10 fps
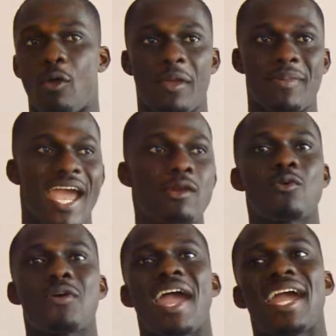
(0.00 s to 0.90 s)
or area. And
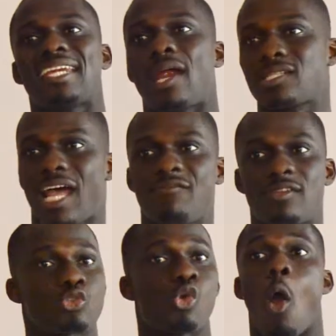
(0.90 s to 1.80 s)
no direct
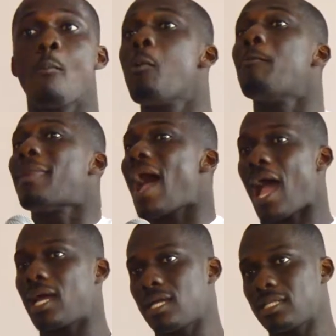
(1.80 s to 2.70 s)
adverts. So
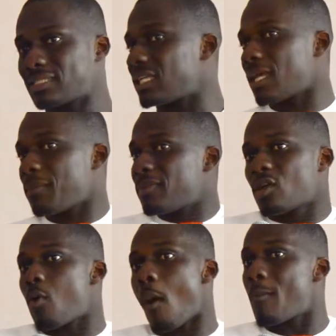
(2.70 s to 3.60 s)
they said they make
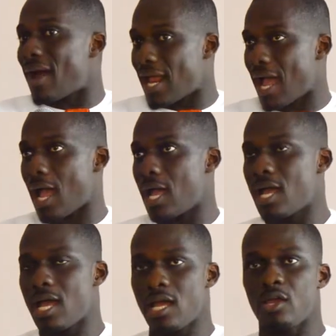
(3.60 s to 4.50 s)
them
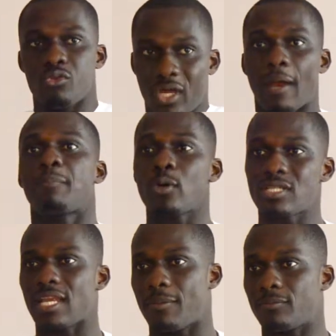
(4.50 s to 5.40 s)
you can approach
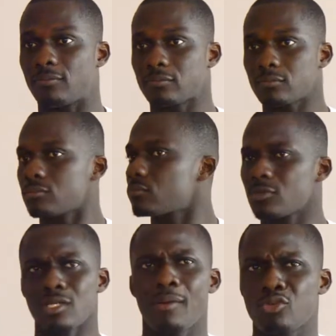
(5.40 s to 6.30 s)
them.
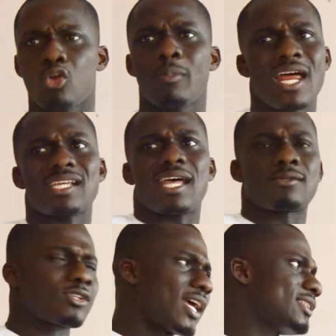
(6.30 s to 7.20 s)
I'm sure Kobe does that
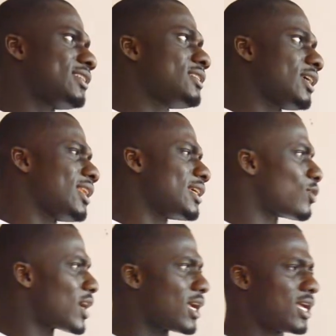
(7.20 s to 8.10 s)
because I see them so
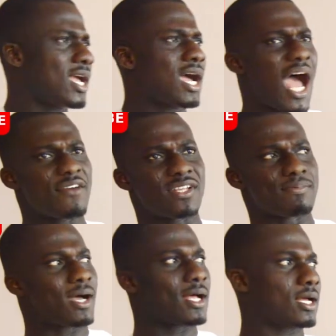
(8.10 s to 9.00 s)
adverts
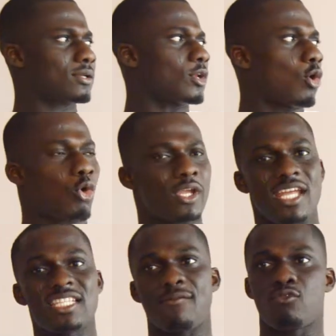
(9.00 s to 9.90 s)
okay
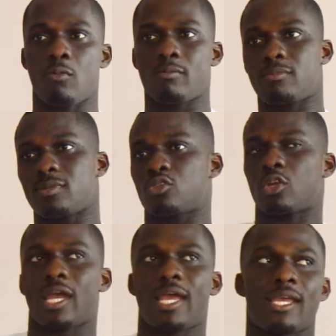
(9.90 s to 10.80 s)
interview
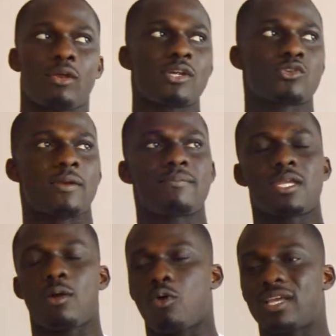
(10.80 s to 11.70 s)
restaurant
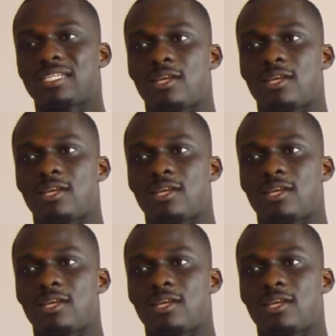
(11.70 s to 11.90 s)
be this